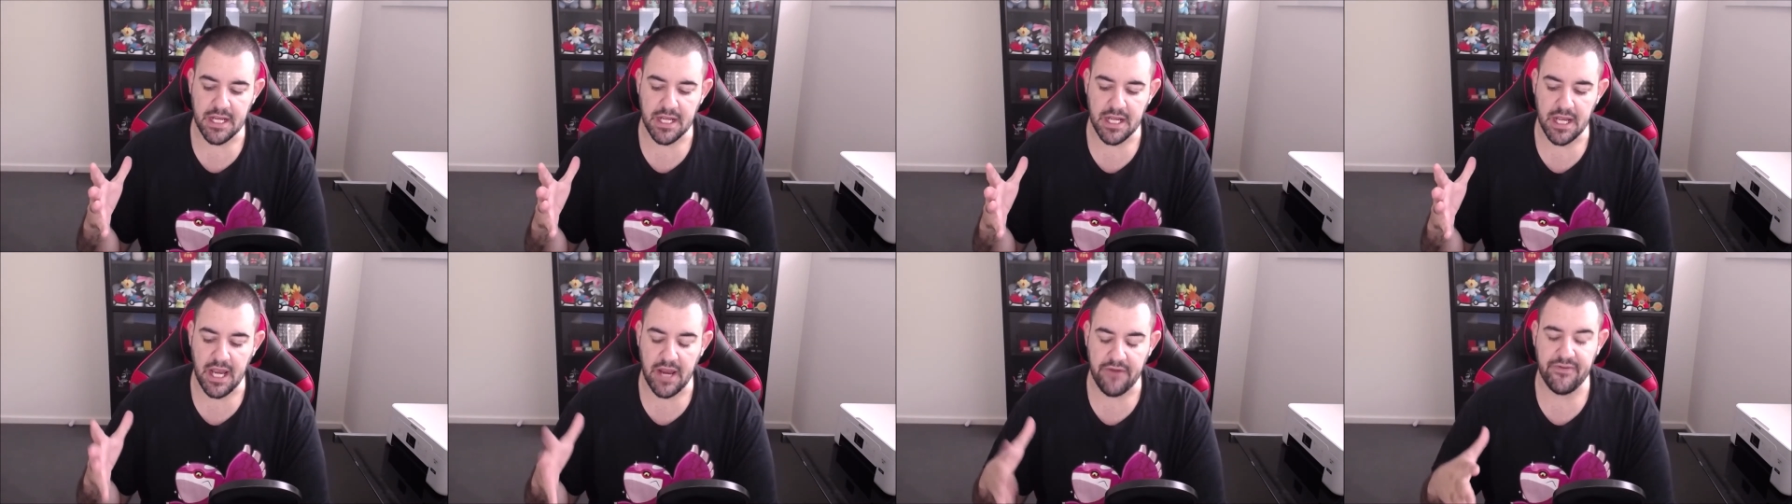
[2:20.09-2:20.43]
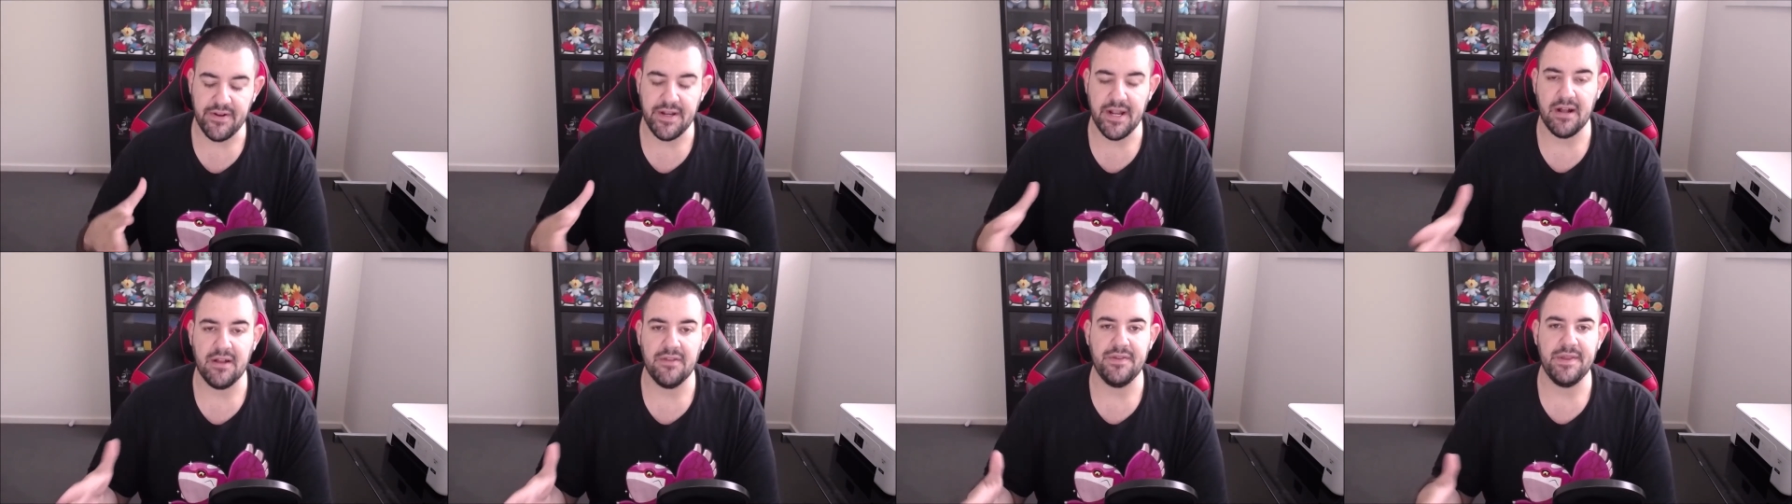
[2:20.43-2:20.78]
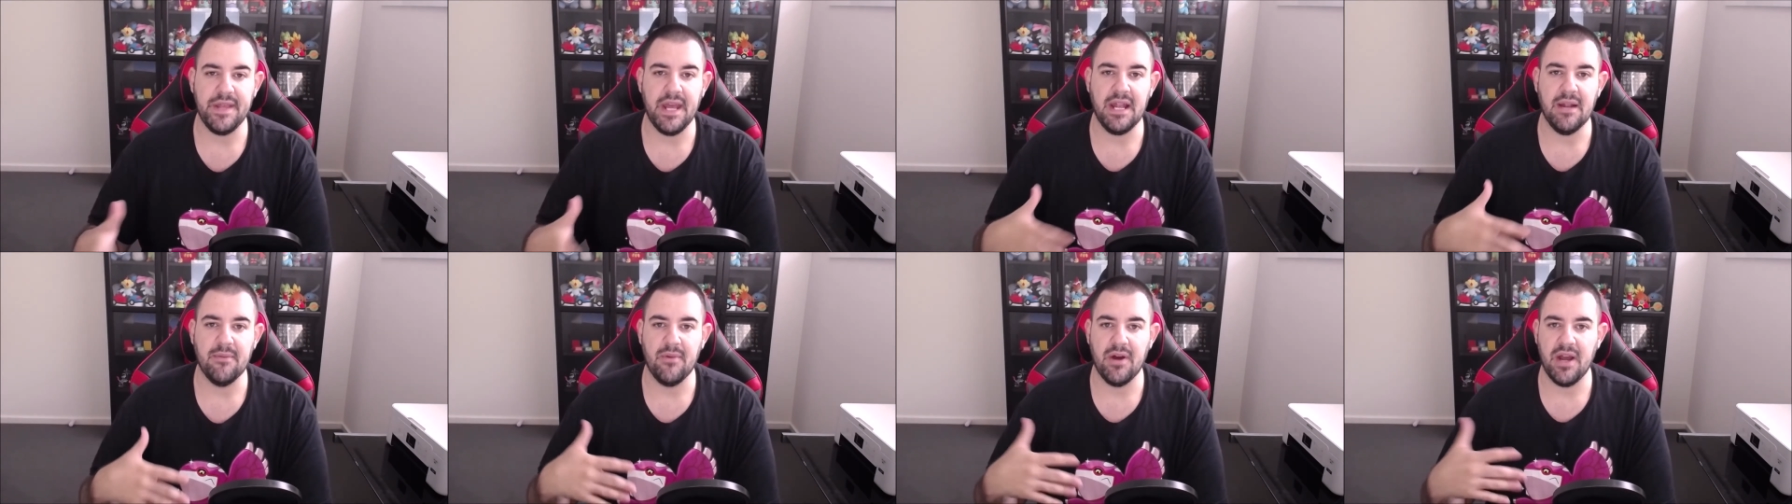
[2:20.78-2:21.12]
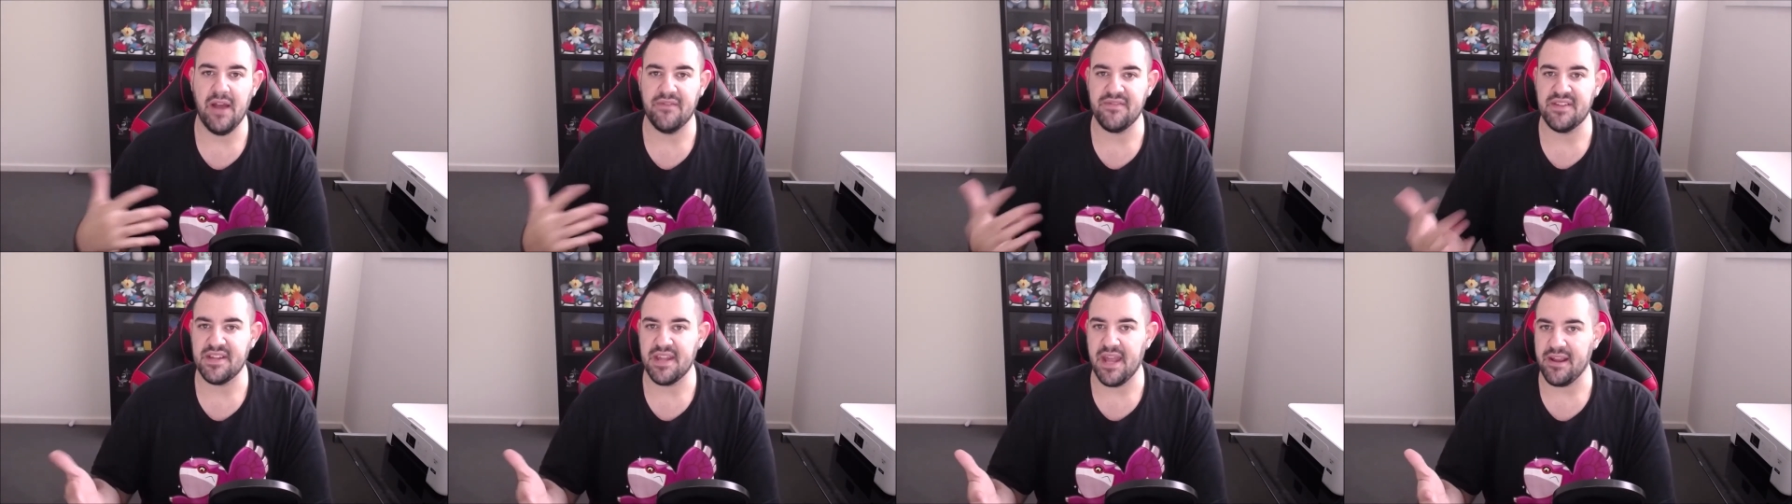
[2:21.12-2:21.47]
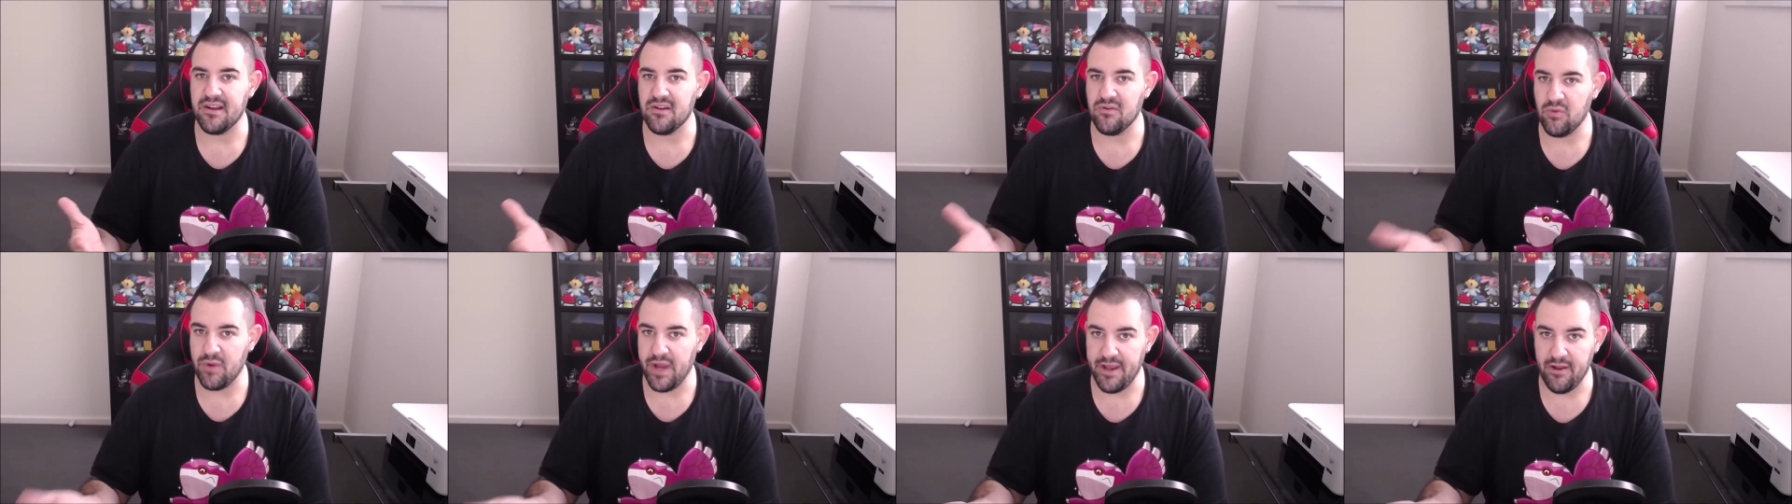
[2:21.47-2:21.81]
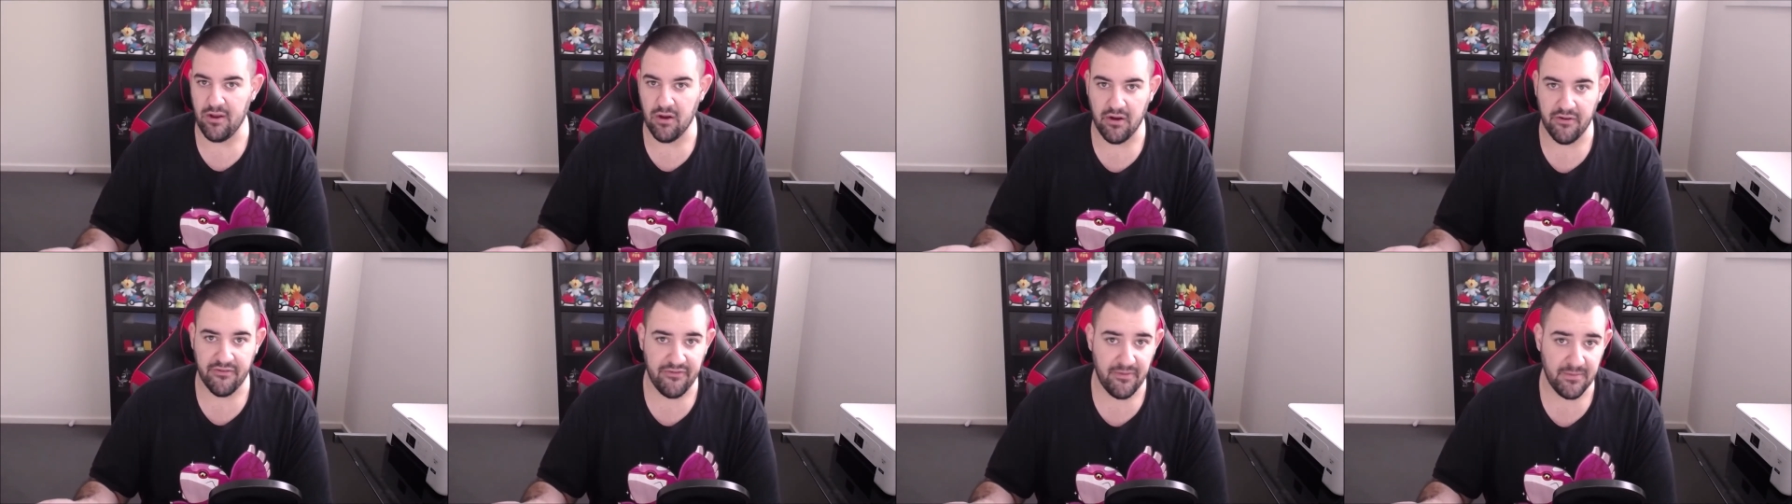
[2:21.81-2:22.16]
every now and then I might have to take a week
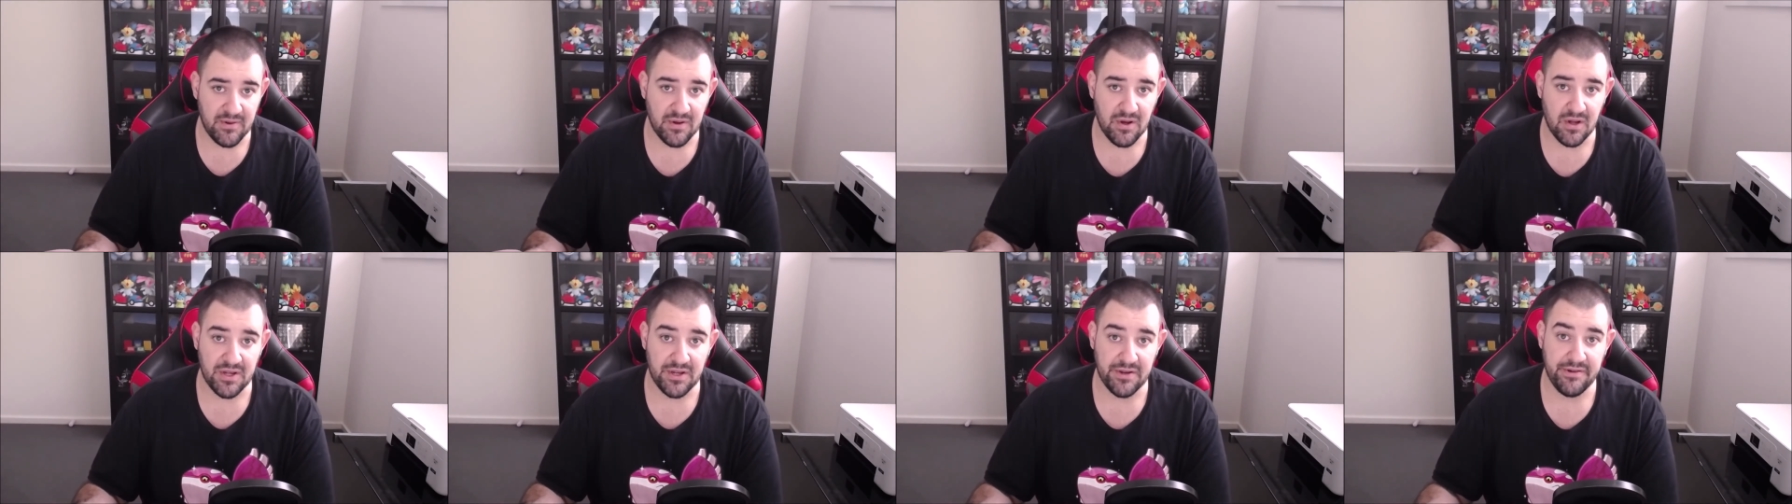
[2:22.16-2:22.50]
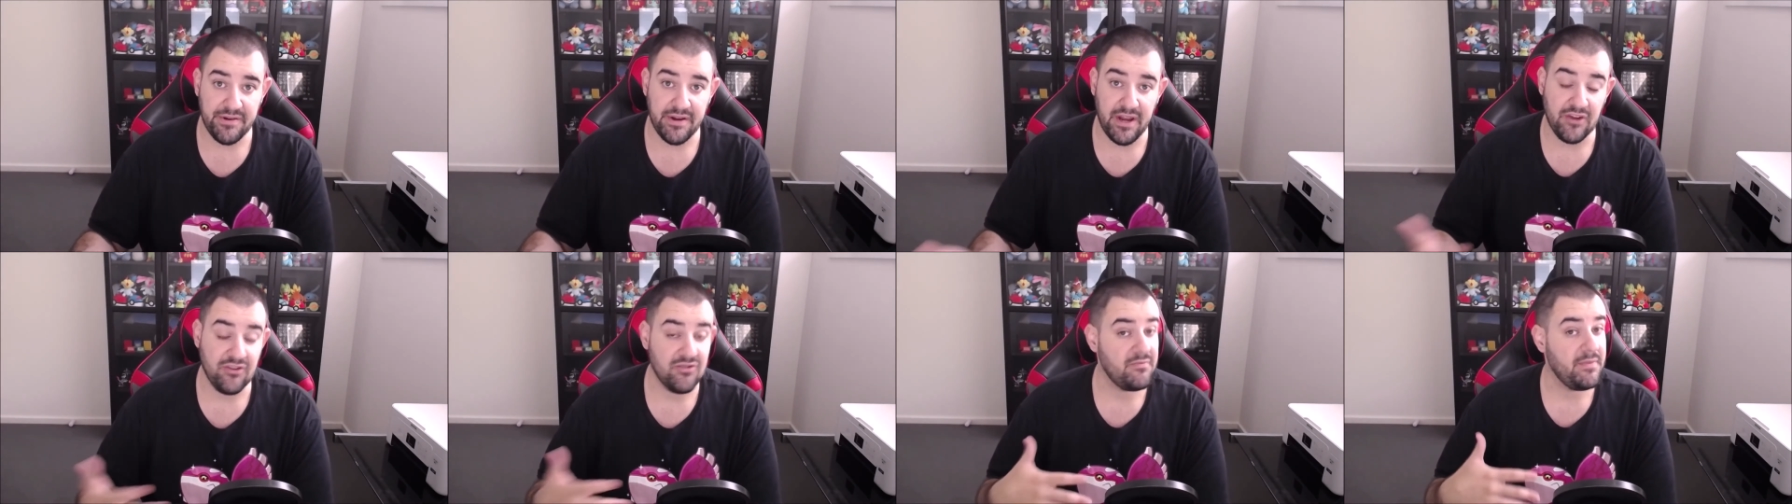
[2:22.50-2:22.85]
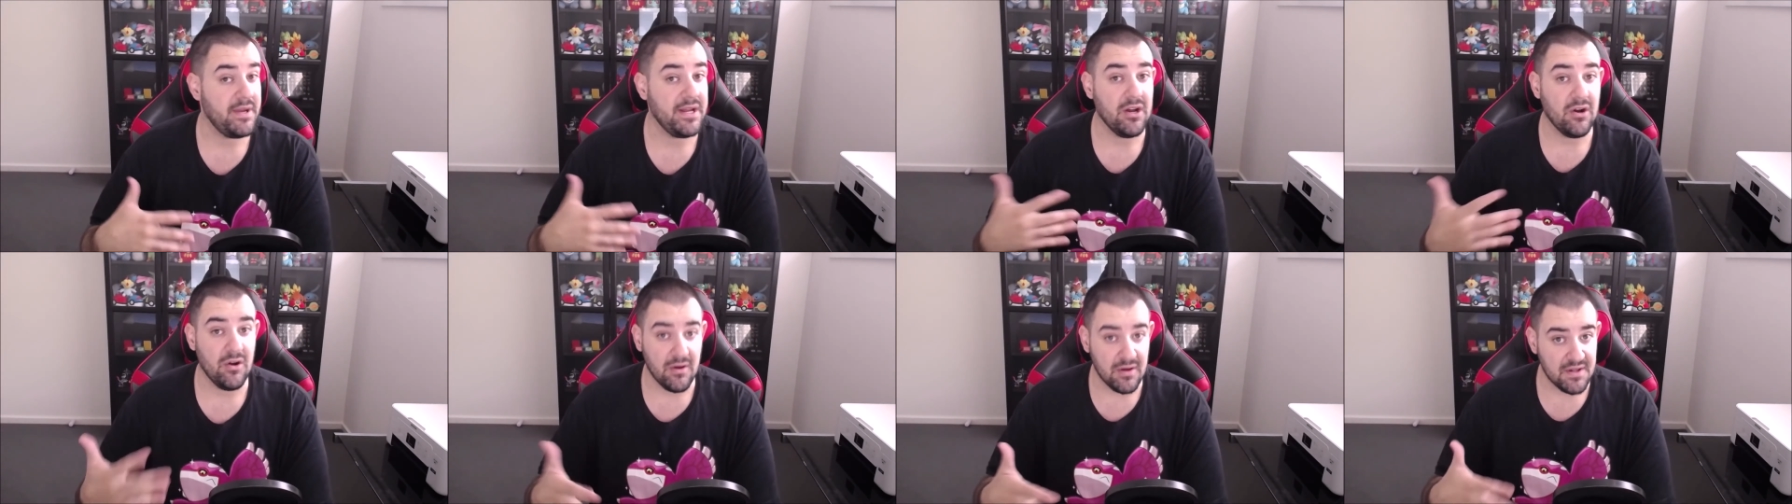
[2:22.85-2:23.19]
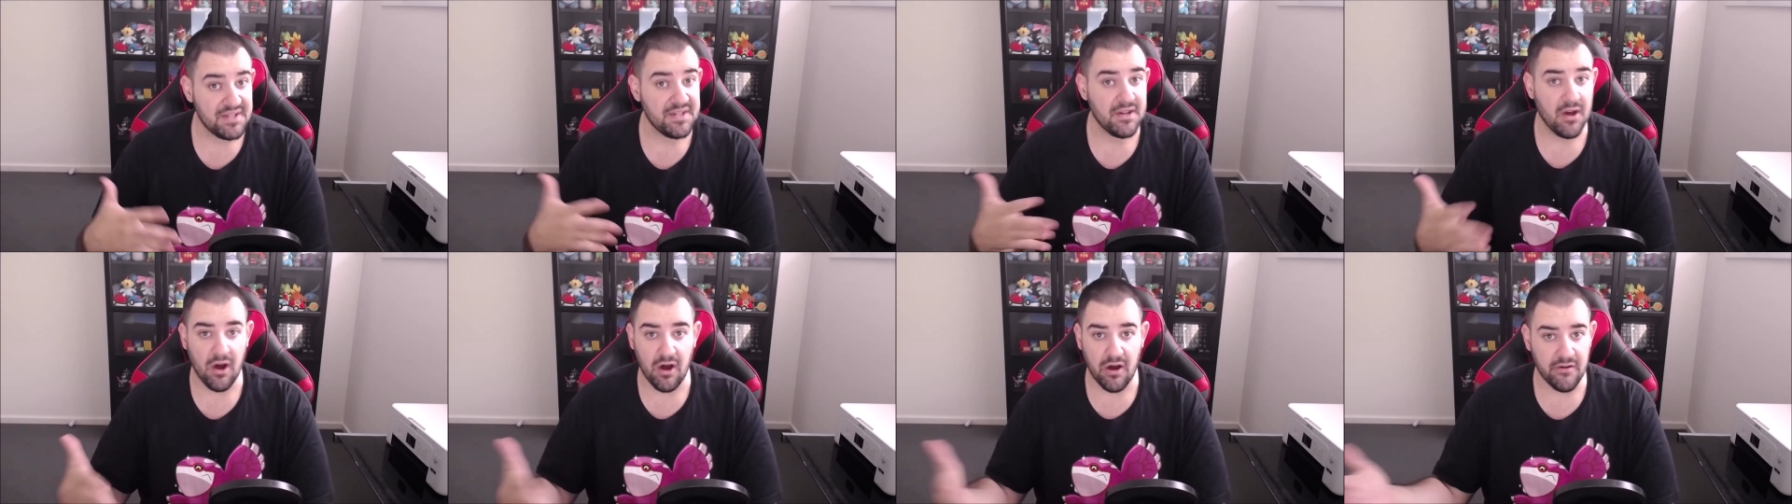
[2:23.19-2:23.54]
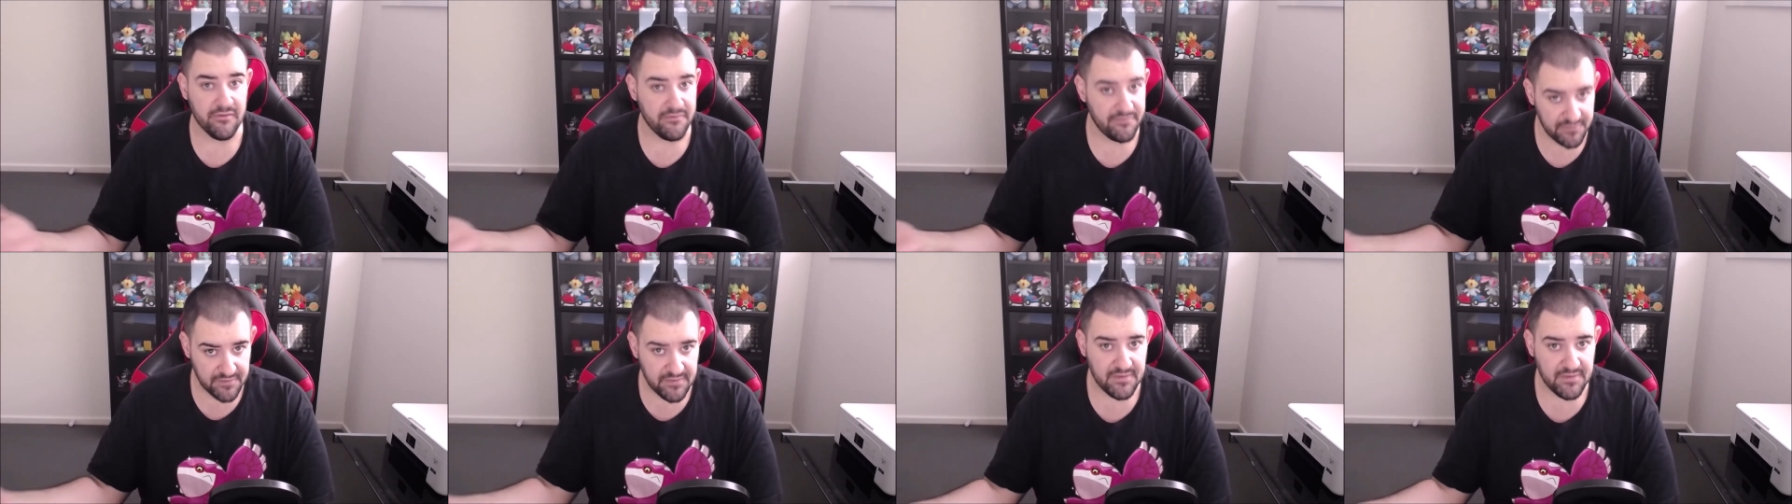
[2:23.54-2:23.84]
off from content creation because of